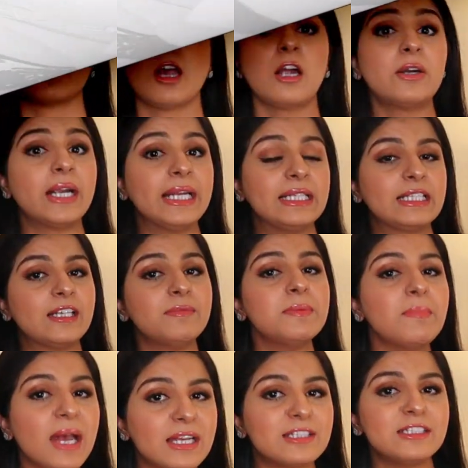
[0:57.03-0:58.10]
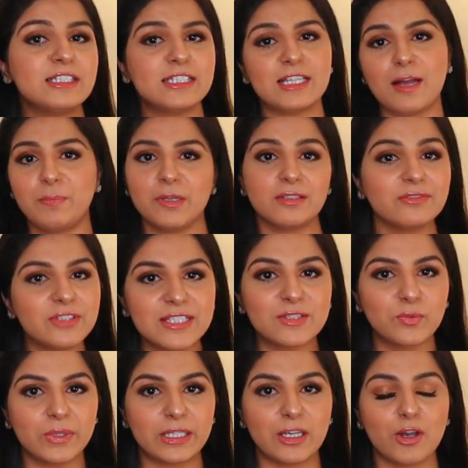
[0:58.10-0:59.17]
Alright, coming back to the topic of
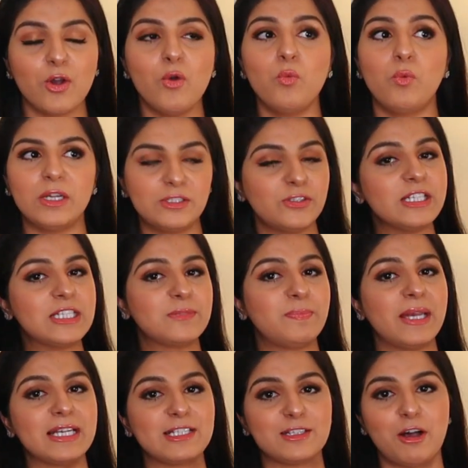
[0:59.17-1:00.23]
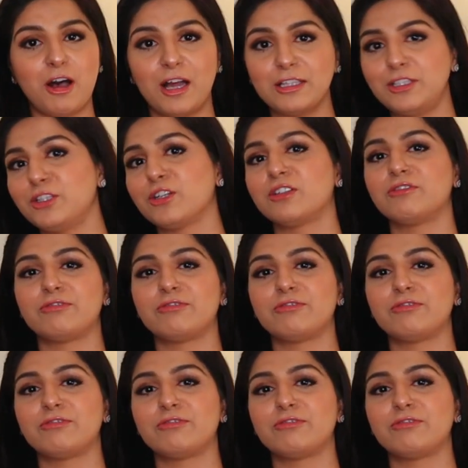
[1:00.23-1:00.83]
this video, what to expect on your